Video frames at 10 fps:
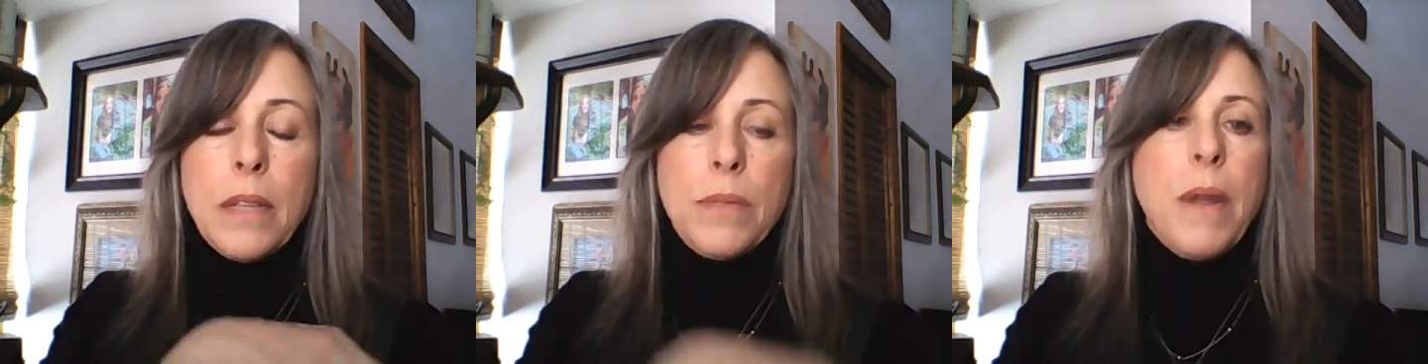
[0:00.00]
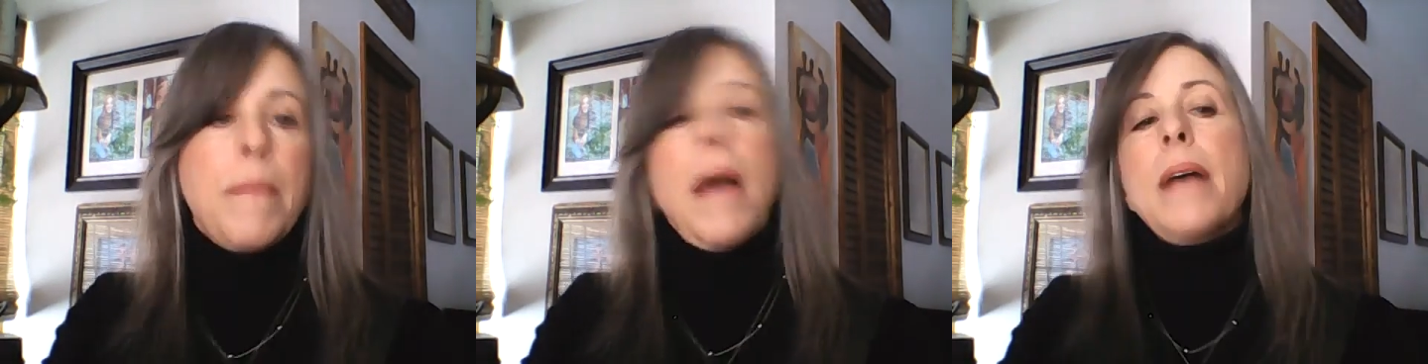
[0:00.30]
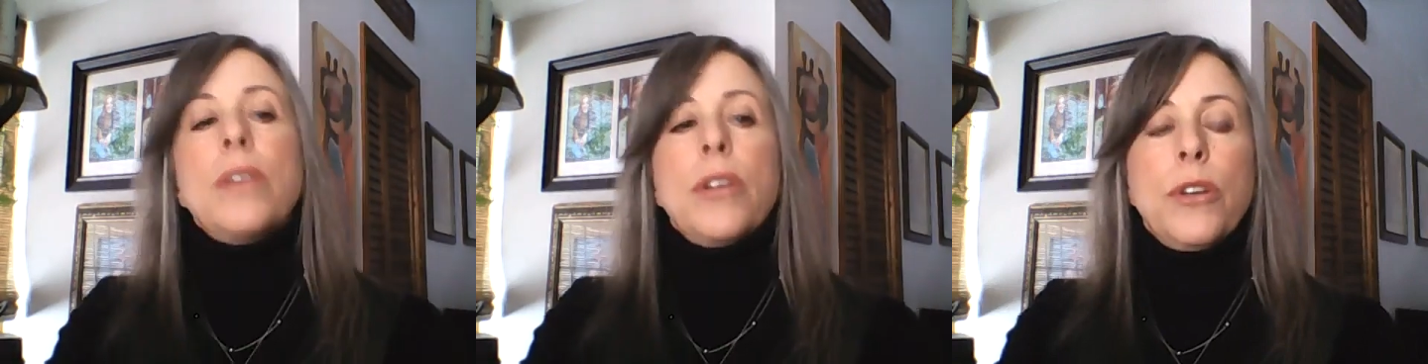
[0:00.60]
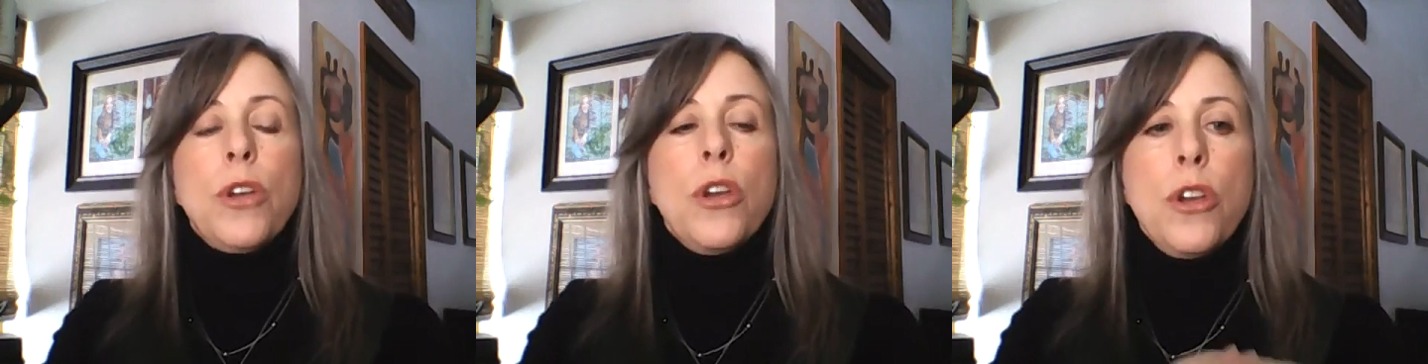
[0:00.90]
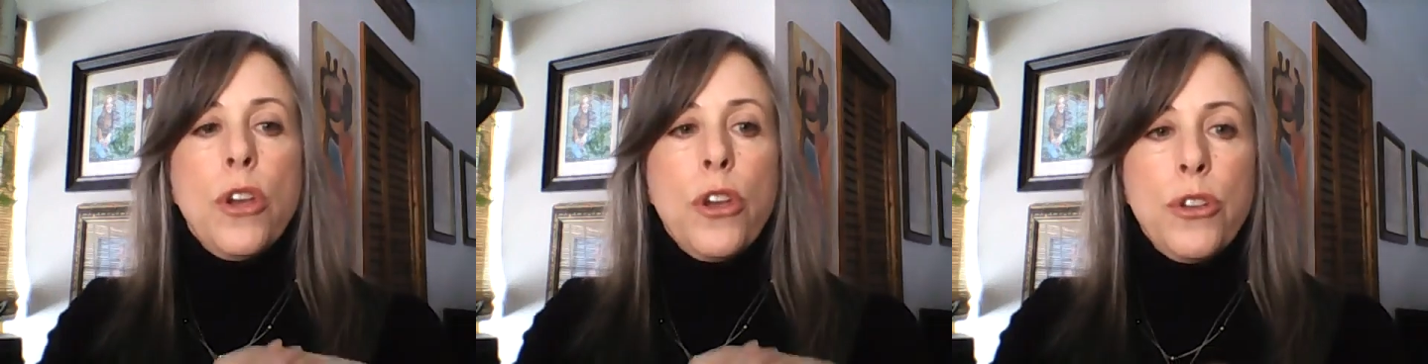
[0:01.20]
That's what I'm asking
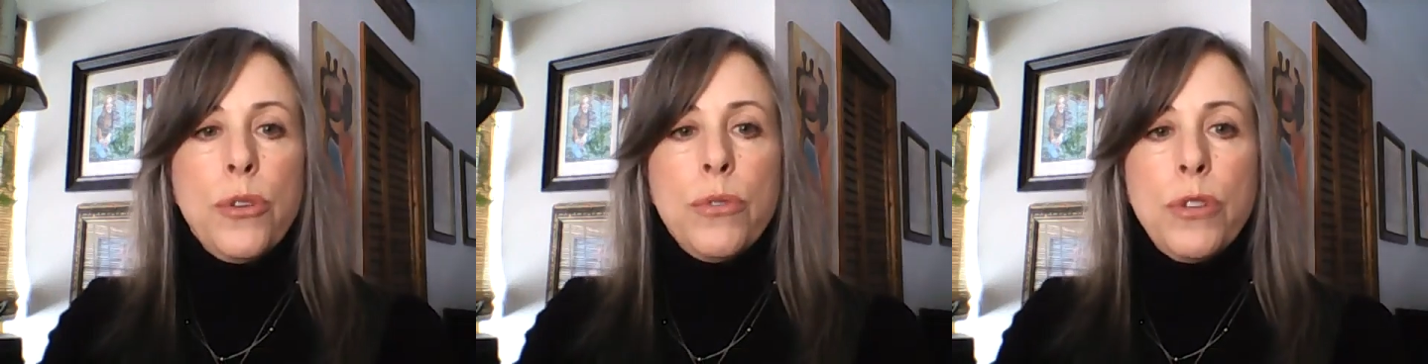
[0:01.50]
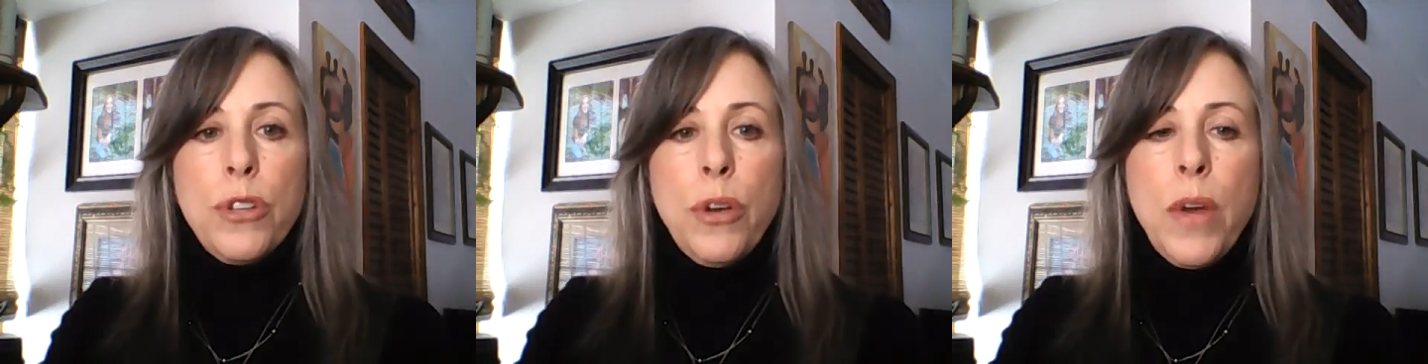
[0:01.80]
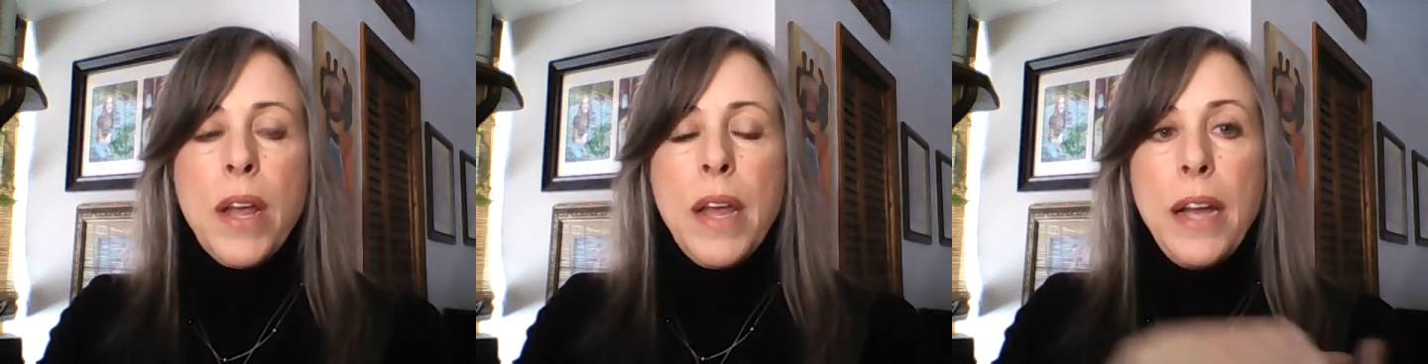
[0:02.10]
you to do.